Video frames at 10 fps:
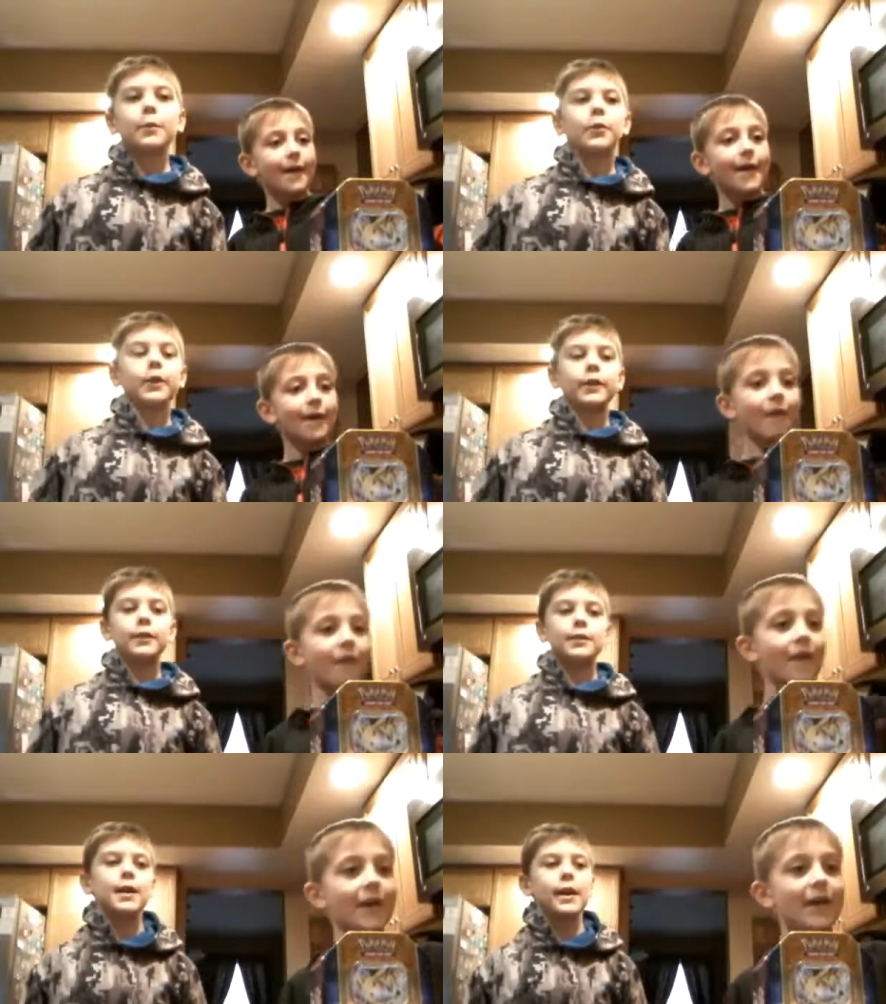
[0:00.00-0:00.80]
Speaker 1: Boy
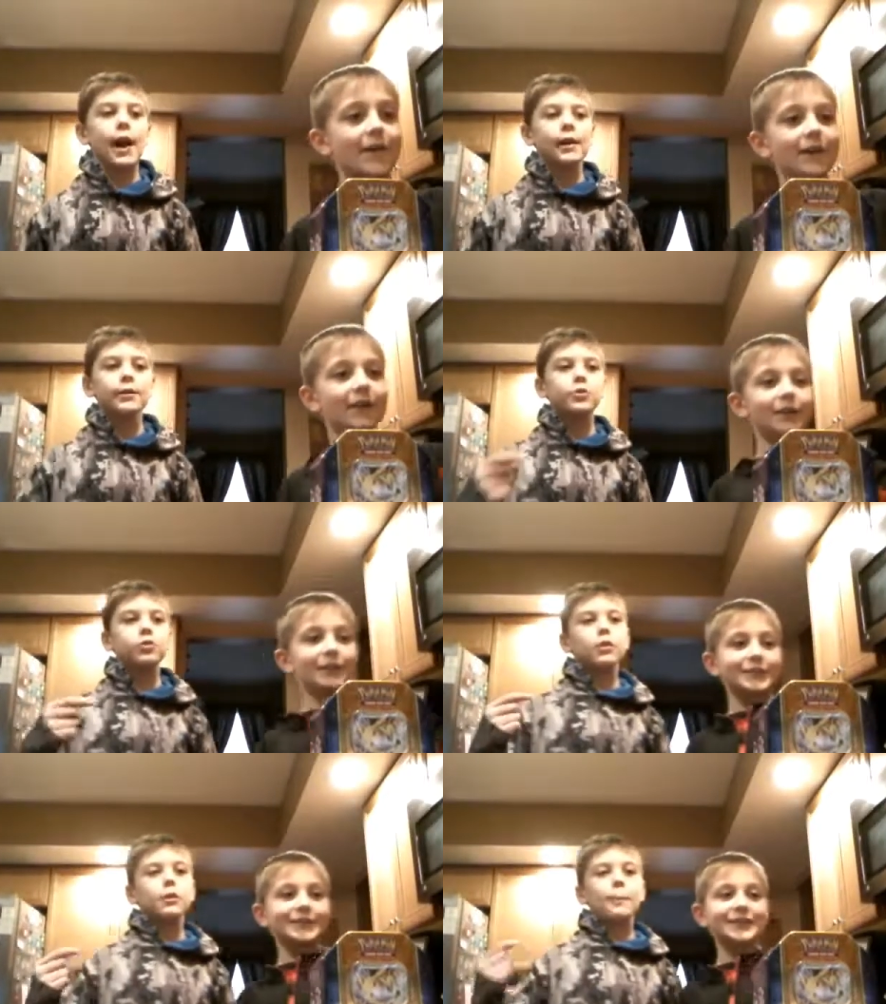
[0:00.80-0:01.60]
here, and today I am
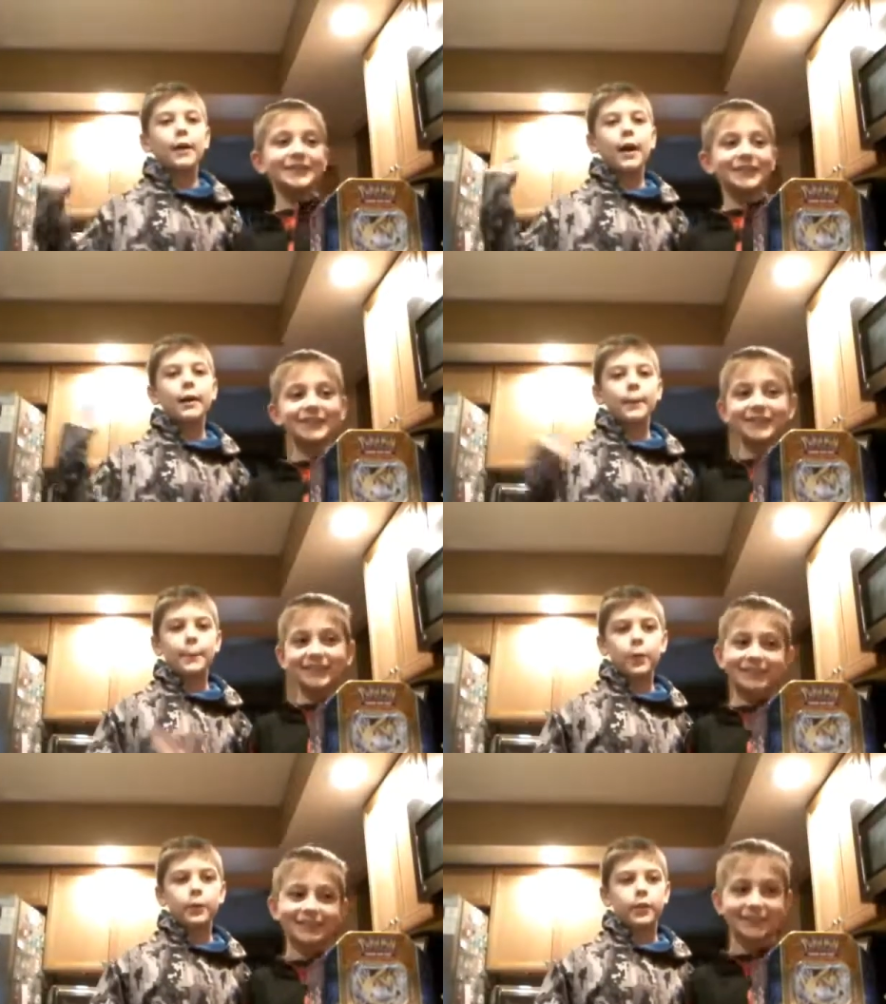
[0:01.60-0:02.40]
joined by
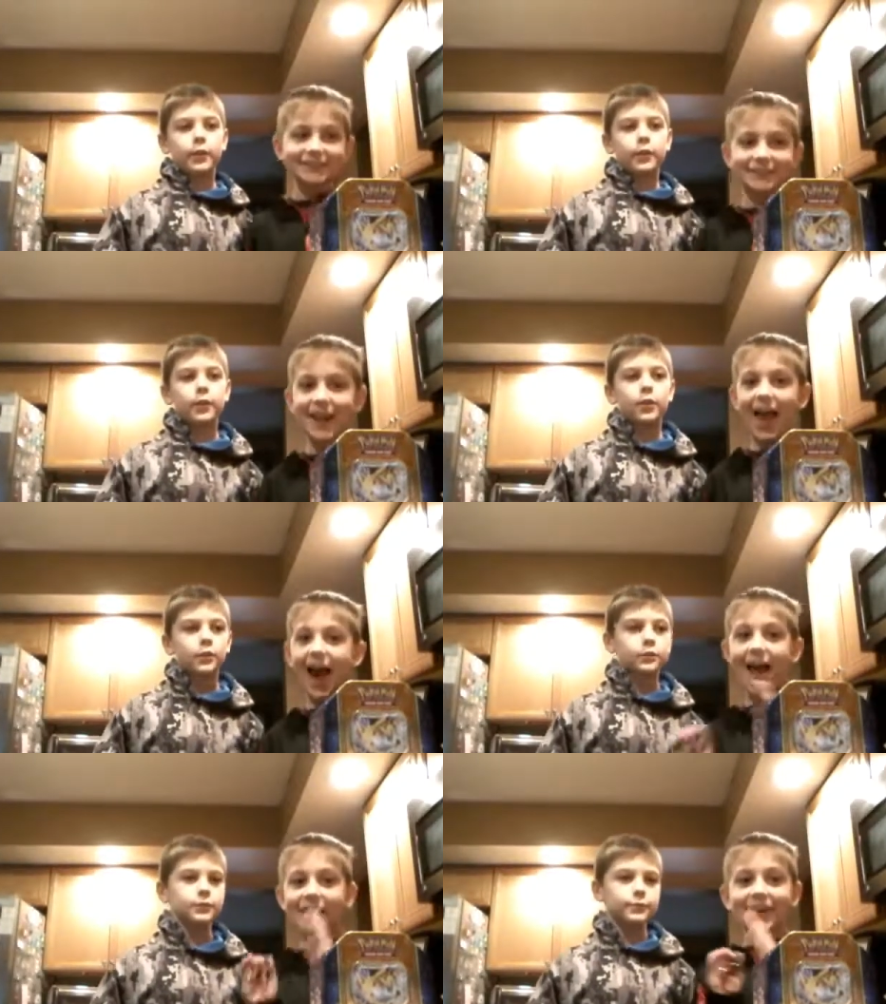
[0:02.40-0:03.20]
Pokey Hunter.
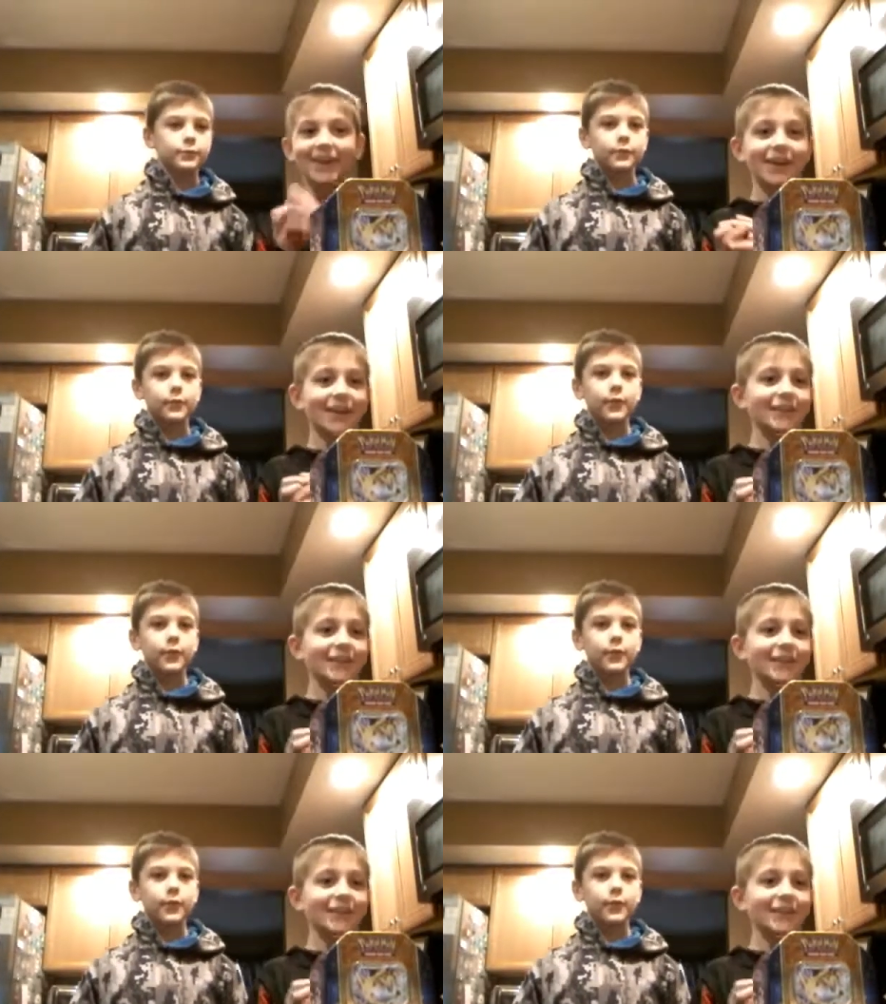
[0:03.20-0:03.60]
Hi.